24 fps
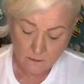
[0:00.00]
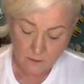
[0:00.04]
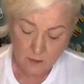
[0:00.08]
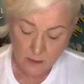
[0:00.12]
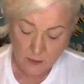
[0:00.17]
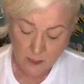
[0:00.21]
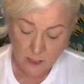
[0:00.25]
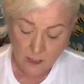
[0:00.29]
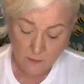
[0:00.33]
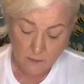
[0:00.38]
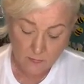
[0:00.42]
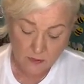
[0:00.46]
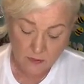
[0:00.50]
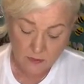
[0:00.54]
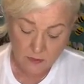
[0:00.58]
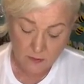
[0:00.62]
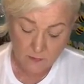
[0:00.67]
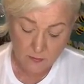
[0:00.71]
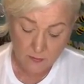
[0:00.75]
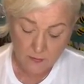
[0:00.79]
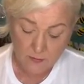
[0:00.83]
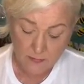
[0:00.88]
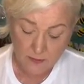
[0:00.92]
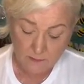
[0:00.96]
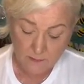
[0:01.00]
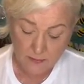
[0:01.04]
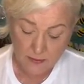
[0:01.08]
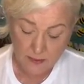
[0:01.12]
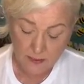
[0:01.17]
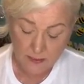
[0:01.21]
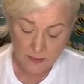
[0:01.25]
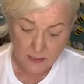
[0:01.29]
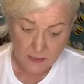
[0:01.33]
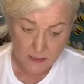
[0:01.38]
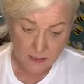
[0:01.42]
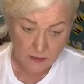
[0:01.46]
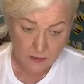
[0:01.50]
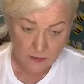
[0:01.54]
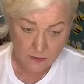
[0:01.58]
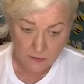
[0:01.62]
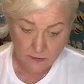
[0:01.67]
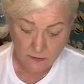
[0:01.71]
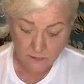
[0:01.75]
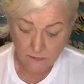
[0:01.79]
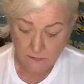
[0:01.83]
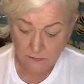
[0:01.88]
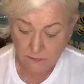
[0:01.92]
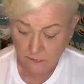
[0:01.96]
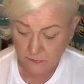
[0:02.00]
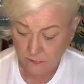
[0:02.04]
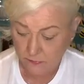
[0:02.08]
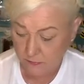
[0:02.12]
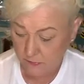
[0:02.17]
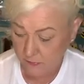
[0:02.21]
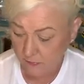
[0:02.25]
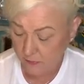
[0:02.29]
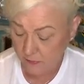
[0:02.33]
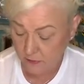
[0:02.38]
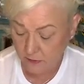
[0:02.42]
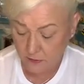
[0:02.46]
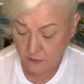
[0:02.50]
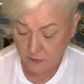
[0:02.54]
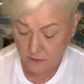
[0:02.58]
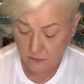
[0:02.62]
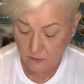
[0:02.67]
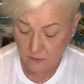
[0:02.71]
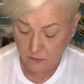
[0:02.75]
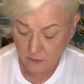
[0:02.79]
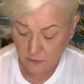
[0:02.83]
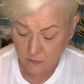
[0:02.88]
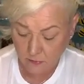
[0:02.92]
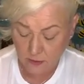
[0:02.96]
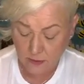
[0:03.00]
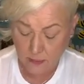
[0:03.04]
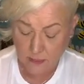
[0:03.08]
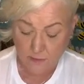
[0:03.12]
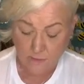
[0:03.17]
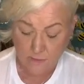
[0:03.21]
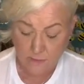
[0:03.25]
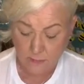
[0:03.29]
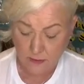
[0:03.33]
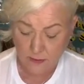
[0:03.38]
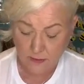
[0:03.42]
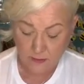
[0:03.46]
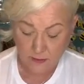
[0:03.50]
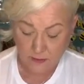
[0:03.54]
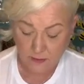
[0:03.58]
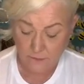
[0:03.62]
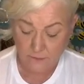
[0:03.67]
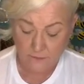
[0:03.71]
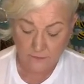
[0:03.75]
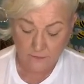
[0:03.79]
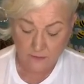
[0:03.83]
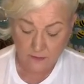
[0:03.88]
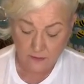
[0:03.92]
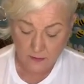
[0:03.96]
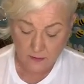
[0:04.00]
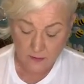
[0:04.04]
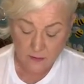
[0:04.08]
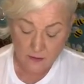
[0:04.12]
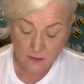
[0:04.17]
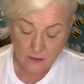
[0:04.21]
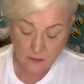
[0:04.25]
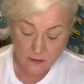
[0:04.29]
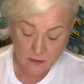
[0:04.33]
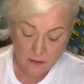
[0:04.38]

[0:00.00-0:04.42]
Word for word: Okay, I'm just going to put my paint on here. I don't know where half my stuff is.